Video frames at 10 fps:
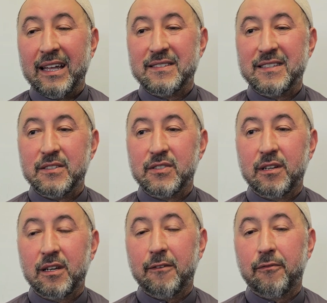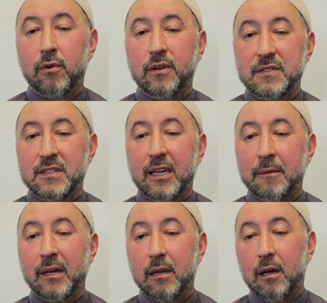and sincerely for his sake.
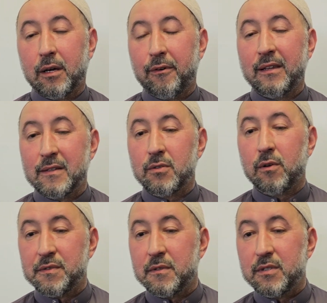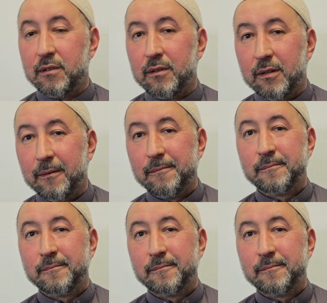May Allah grant us all sincerity.